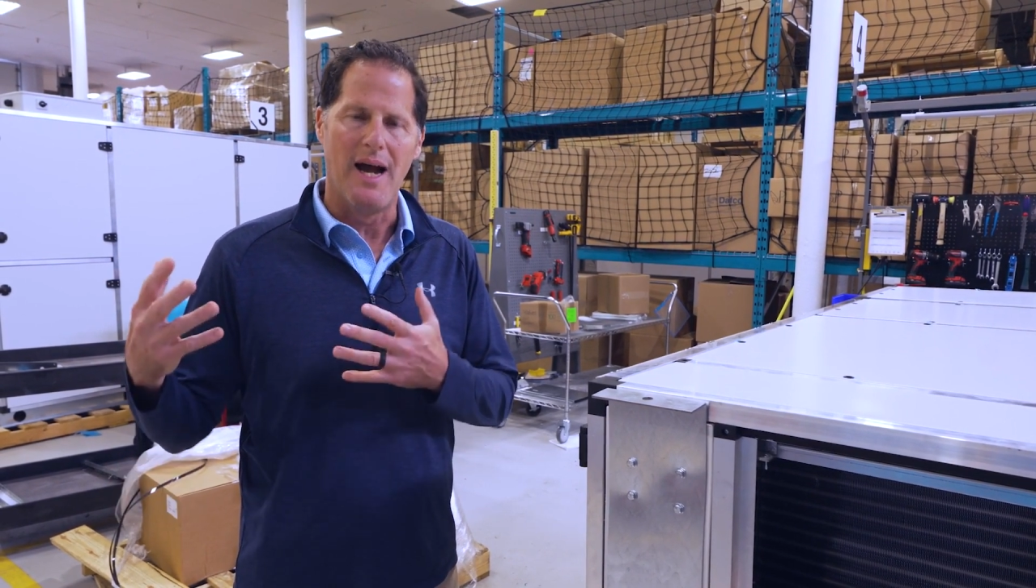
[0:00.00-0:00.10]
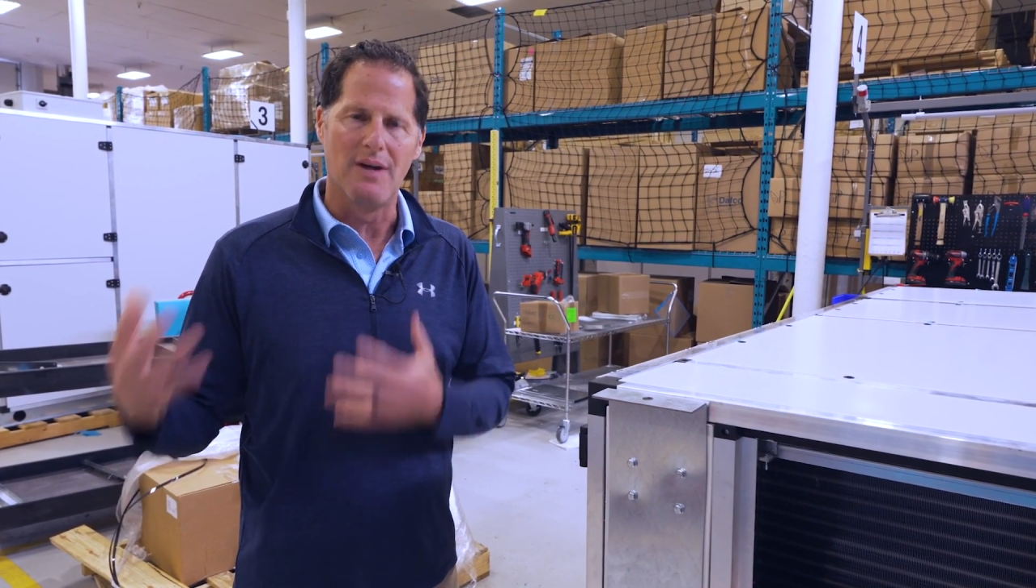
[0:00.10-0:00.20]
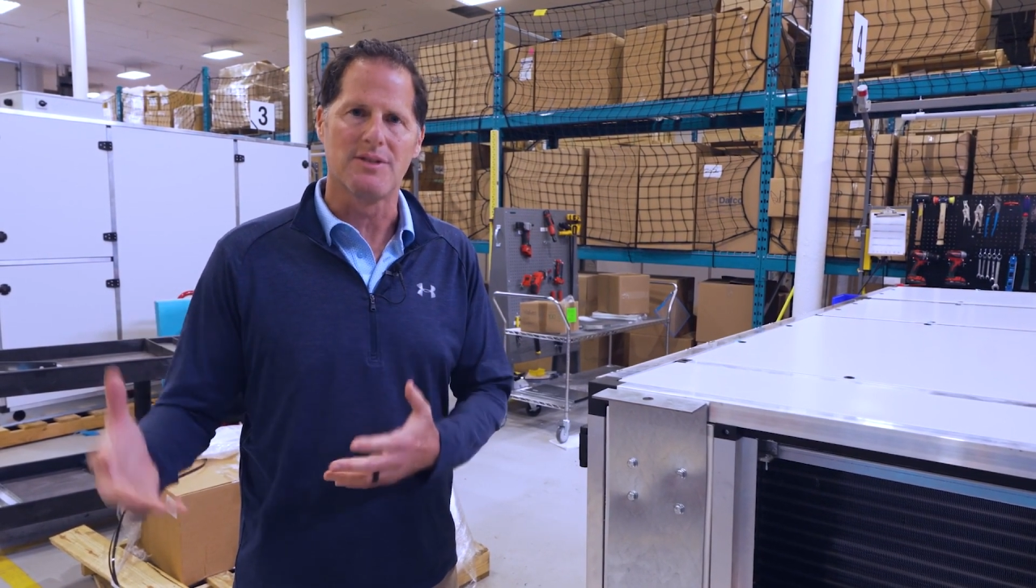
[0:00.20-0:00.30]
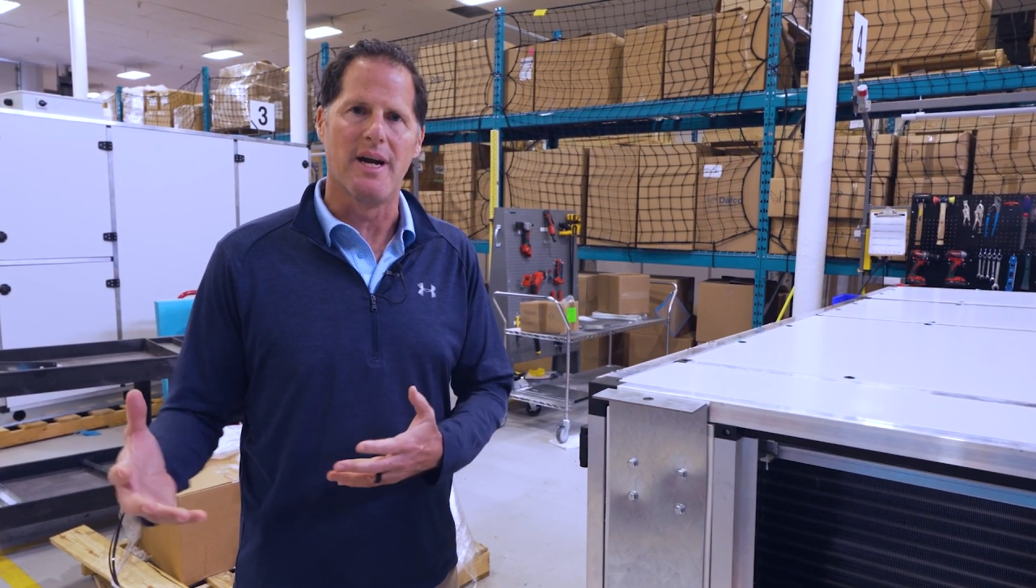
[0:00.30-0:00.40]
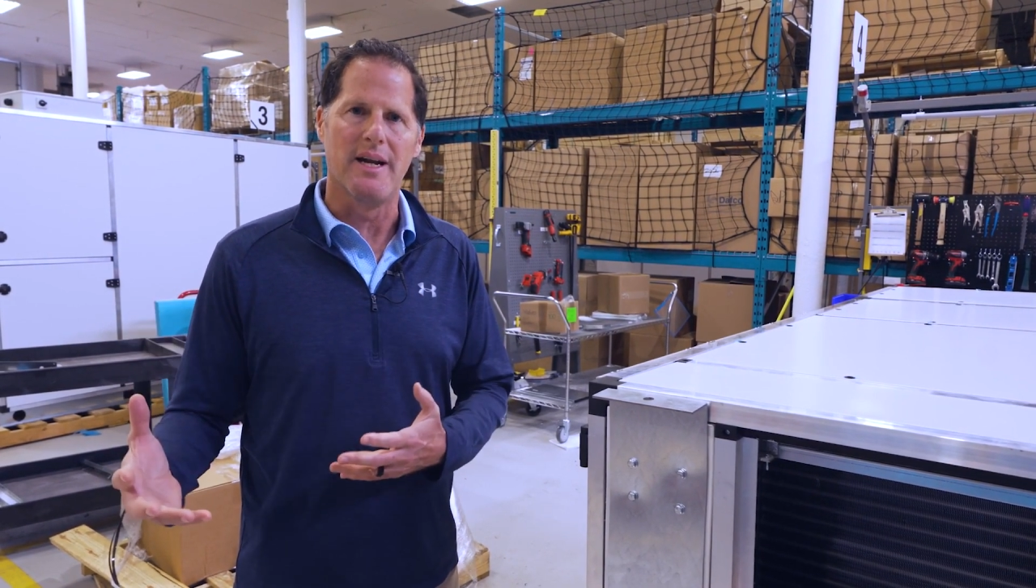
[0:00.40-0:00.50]

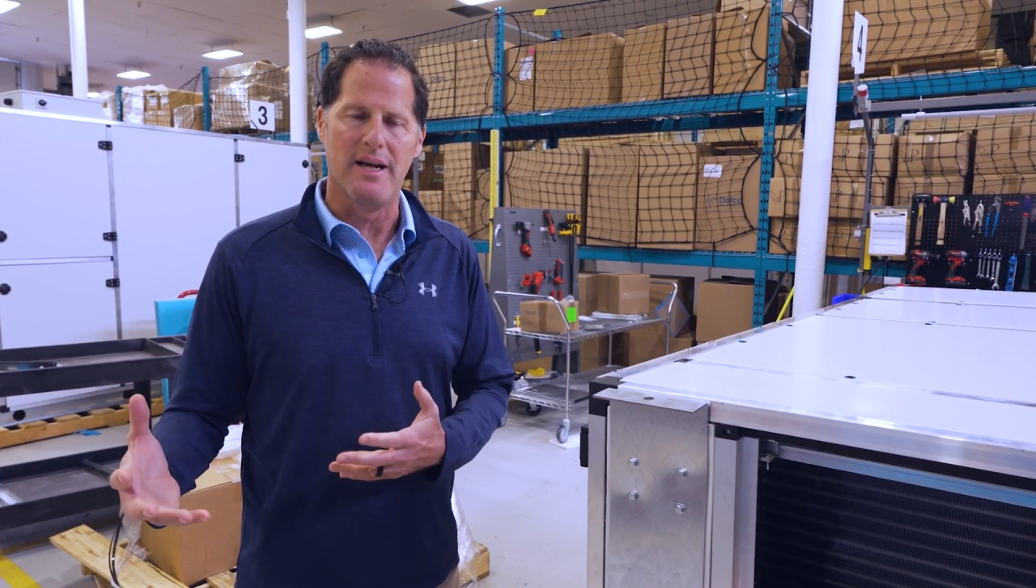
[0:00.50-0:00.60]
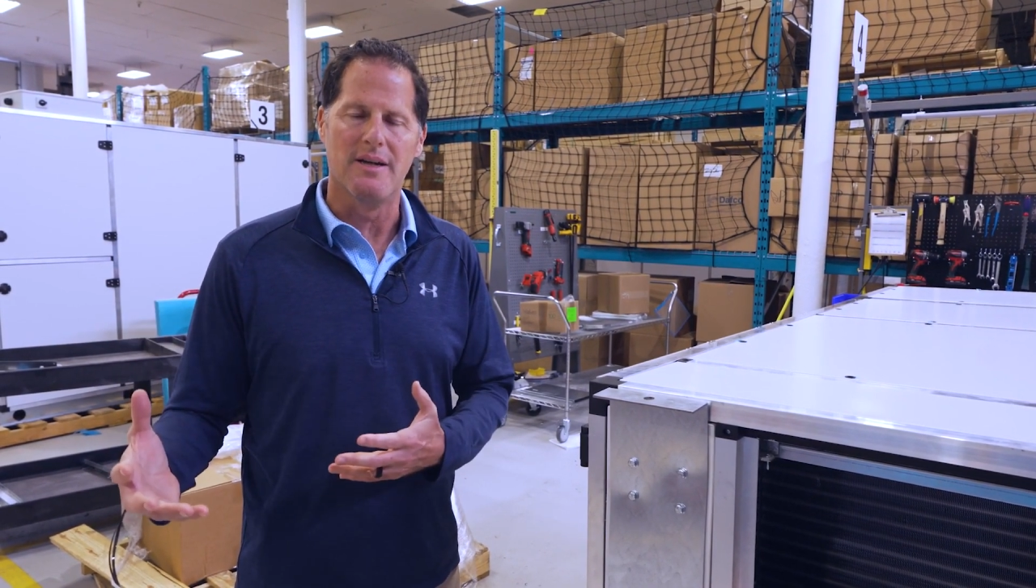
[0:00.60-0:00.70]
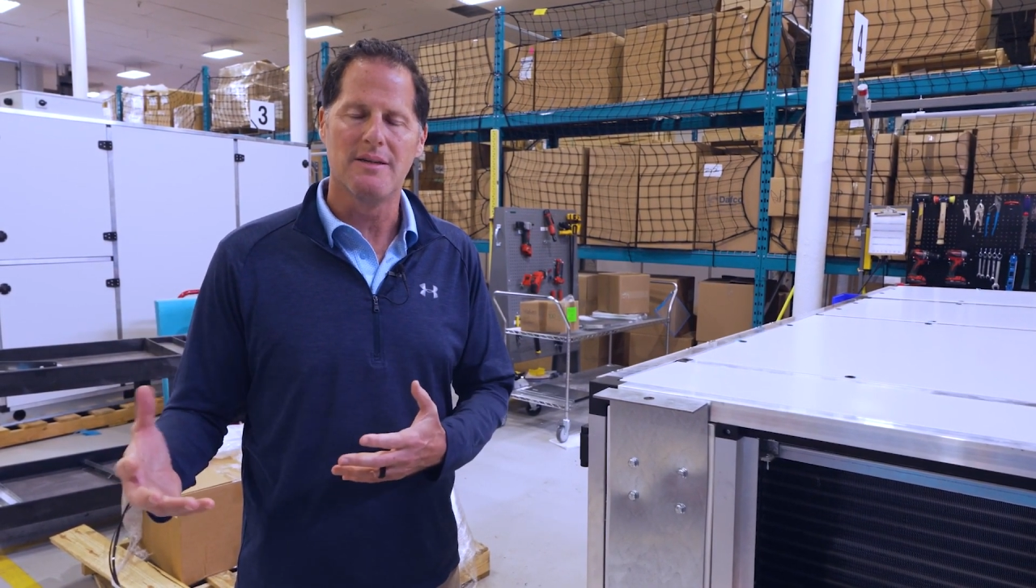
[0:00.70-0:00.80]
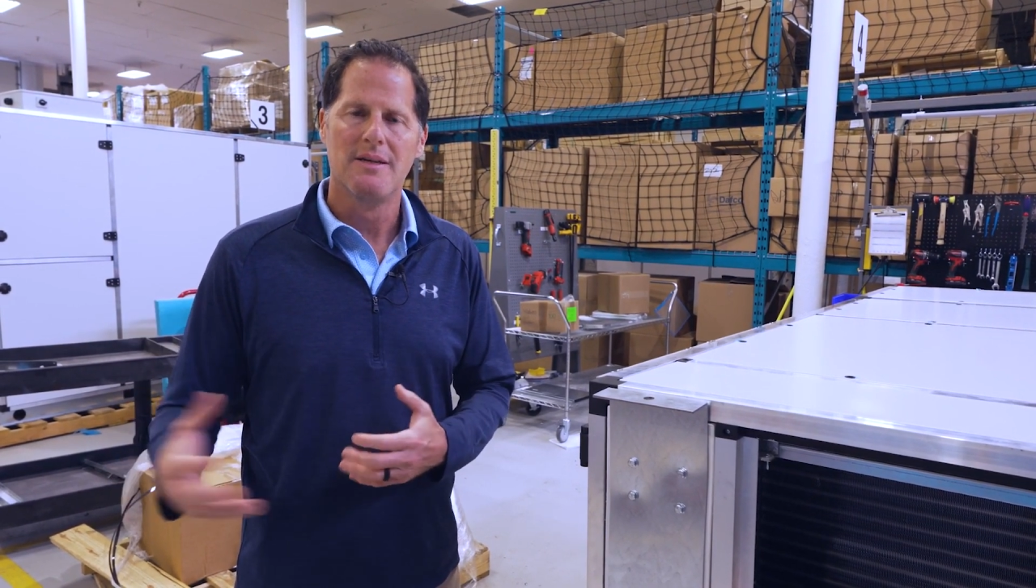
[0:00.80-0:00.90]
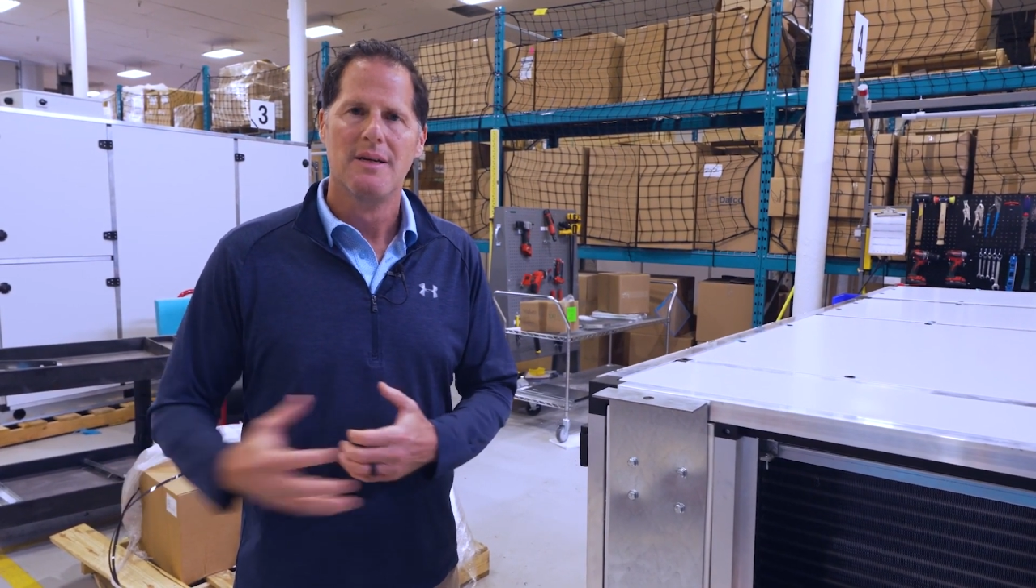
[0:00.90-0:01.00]
outside air,